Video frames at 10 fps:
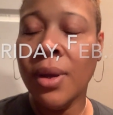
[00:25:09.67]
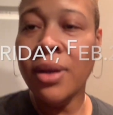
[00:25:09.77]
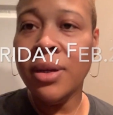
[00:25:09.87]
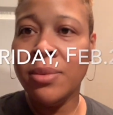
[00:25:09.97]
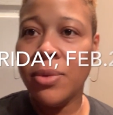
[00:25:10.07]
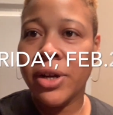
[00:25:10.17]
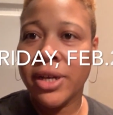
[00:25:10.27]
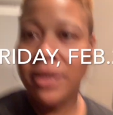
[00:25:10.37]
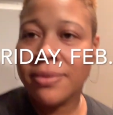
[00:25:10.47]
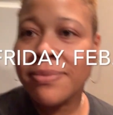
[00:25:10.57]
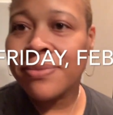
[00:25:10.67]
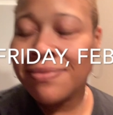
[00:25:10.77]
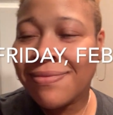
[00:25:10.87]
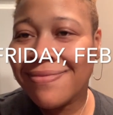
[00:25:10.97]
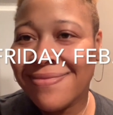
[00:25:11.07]
Good morning.
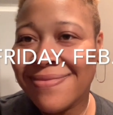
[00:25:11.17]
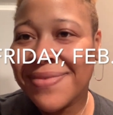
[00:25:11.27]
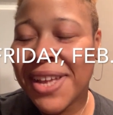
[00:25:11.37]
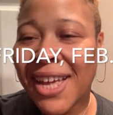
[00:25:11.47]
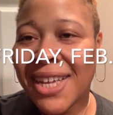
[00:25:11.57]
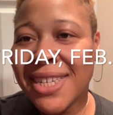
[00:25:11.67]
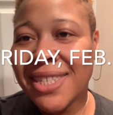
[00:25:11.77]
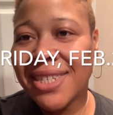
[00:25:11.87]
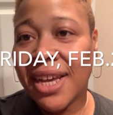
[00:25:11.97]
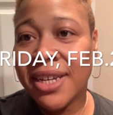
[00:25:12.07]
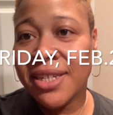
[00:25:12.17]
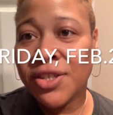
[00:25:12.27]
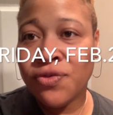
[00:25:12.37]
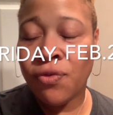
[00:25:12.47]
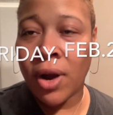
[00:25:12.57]
Today
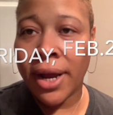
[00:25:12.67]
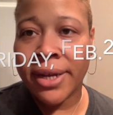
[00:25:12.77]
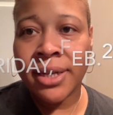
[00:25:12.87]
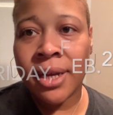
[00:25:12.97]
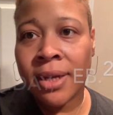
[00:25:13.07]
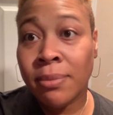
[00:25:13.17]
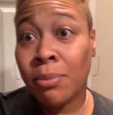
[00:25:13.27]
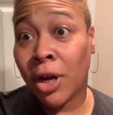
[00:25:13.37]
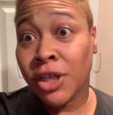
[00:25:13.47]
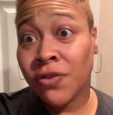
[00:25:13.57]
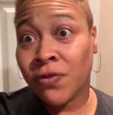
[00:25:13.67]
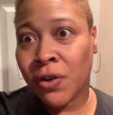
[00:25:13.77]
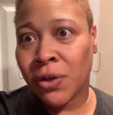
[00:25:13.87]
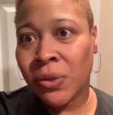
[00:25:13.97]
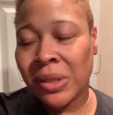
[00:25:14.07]
is Friday, March
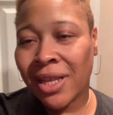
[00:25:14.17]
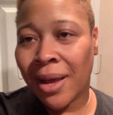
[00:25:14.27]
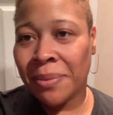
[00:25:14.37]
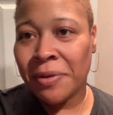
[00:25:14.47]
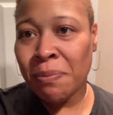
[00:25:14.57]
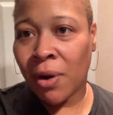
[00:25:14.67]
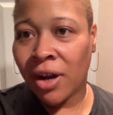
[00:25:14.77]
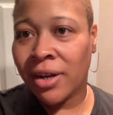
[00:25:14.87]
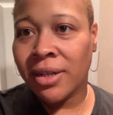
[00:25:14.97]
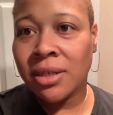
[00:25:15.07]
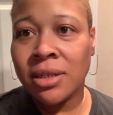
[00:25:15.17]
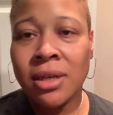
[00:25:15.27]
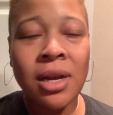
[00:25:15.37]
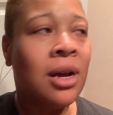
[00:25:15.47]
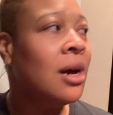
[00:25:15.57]
1st. Happy March.
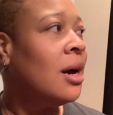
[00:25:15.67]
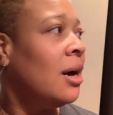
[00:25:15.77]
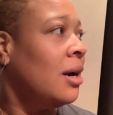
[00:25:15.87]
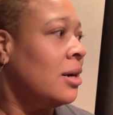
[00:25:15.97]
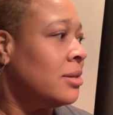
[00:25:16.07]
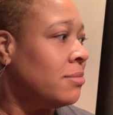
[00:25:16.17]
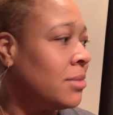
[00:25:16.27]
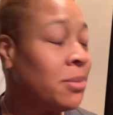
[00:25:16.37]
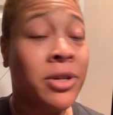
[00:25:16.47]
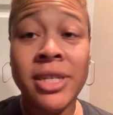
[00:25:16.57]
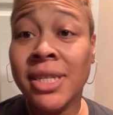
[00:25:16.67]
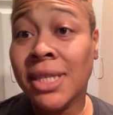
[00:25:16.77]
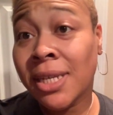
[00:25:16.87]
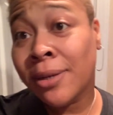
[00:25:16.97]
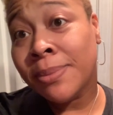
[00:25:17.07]
I'm gonna
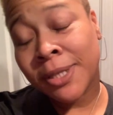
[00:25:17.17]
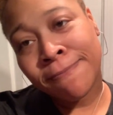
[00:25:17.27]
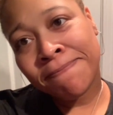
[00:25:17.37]
attempt